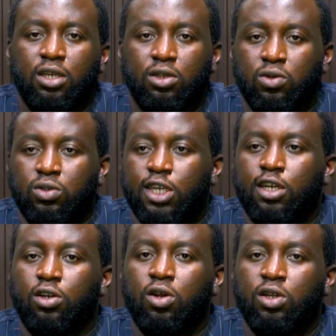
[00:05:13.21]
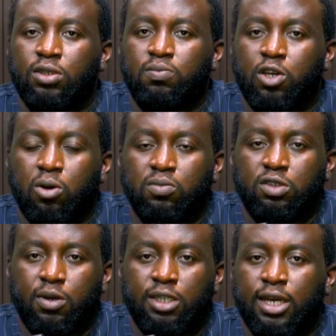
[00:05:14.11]
technology becomes
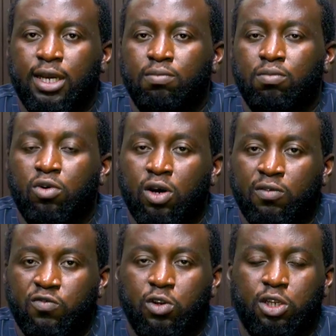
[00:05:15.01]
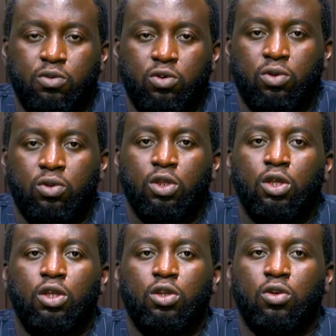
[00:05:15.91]
better and more affordable,
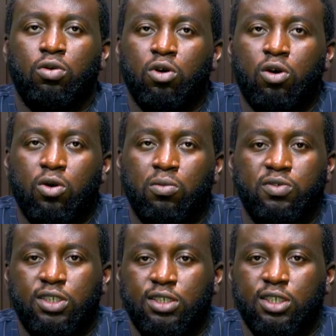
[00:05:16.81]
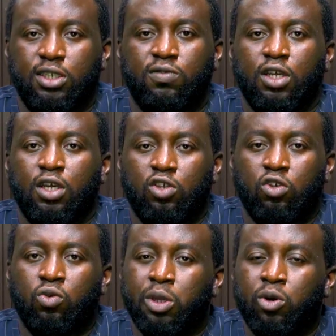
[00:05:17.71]
more competitive. You
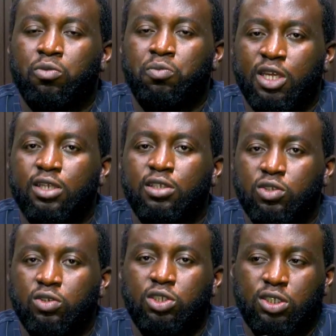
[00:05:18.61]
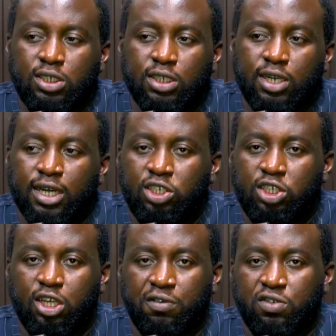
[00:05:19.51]
will begin to see that
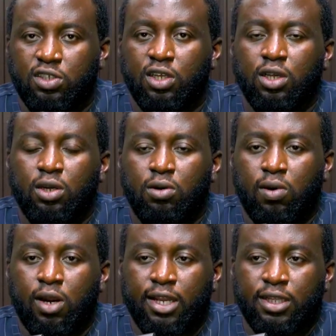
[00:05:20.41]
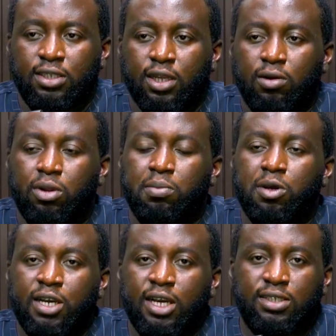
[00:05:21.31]
shift, right? Remember, I
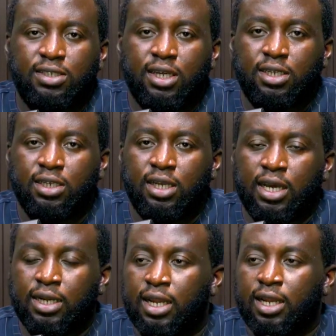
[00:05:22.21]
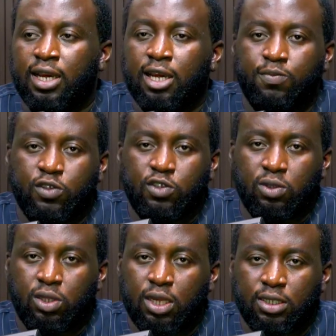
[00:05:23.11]
said in an earlier episode
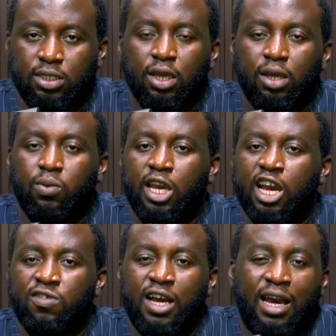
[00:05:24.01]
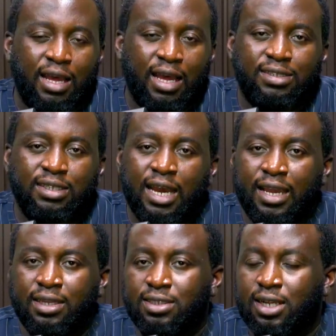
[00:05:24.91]
that we have as high as
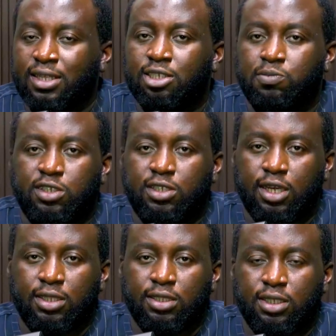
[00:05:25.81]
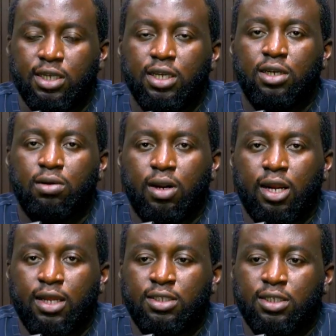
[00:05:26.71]
90%, right,
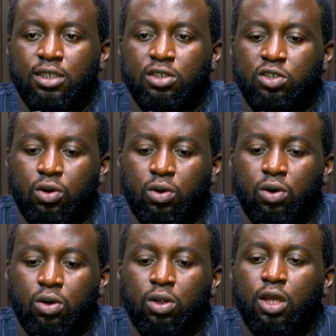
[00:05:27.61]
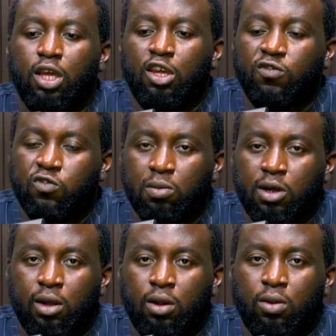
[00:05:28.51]
in your
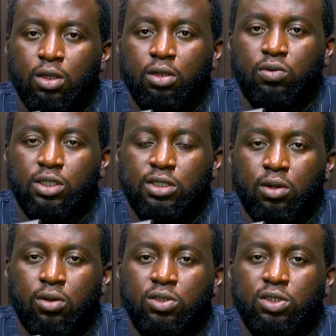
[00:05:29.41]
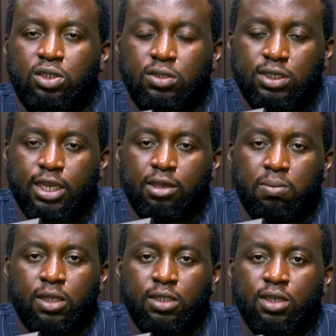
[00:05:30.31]
informal retail
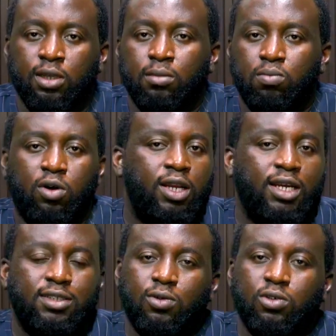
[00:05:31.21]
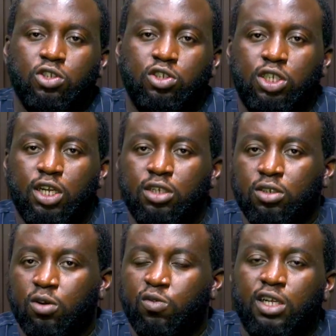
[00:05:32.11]
segment. But that's going to change
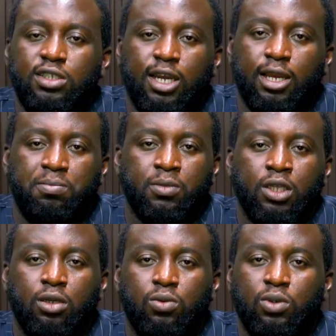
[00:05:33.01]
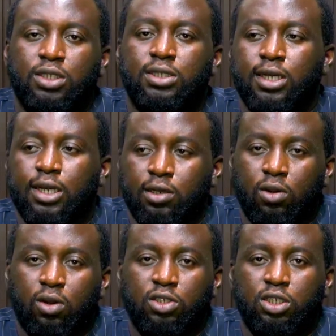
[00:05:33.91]
over time with
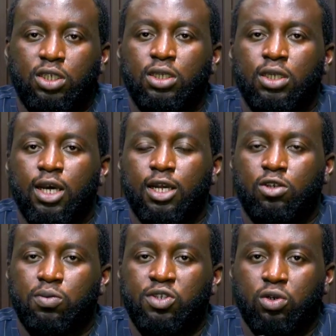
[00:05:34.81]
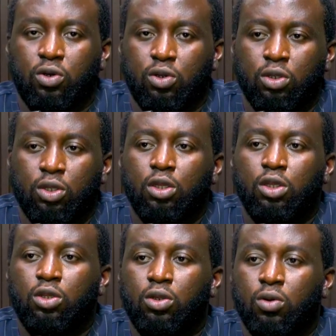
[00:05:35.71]
technology adoption,
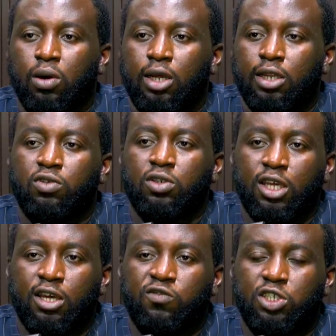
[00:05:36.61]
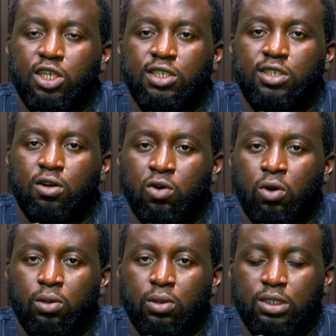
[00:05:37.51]
and even the efficiency of all
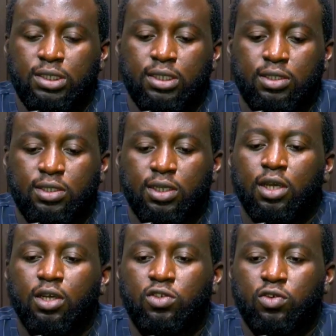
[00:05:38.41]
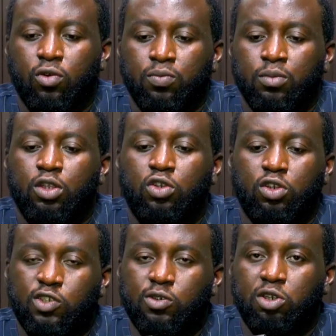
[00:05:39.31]
these things. So you need to
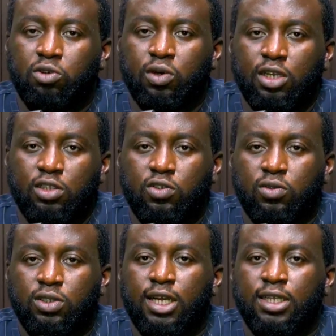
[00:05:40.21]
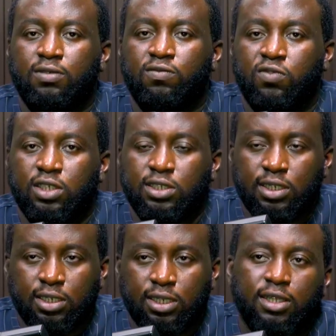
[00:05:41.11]
be ready to start investing in
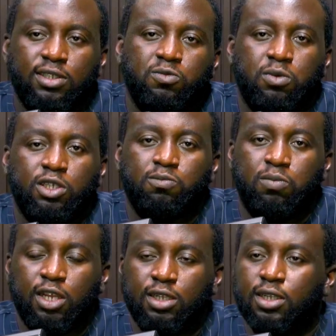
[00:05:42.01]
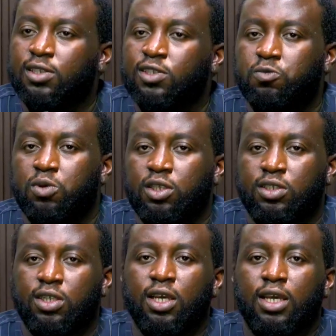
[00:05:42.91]
that space, playing in that space,
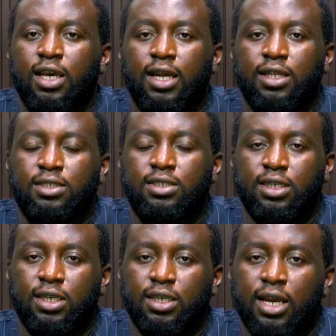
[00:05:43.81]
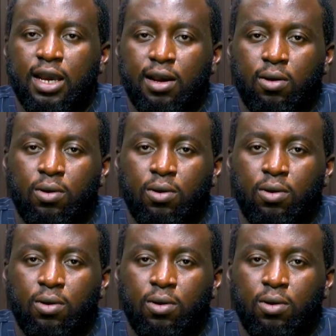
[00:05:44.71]
and seeing how